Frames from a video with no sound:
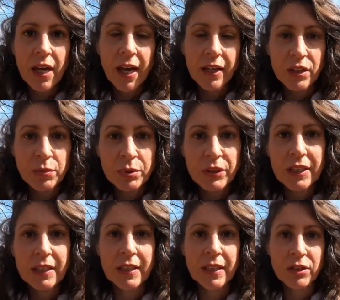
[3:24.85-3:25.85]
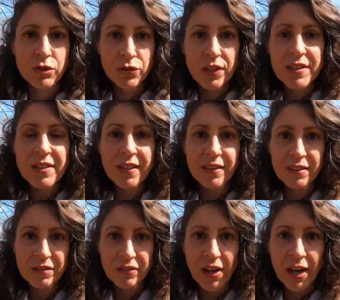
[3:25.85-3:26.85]
and completely trusting the
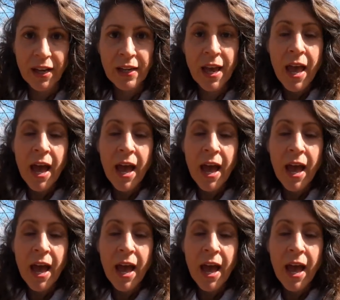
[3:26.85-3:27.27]
divine.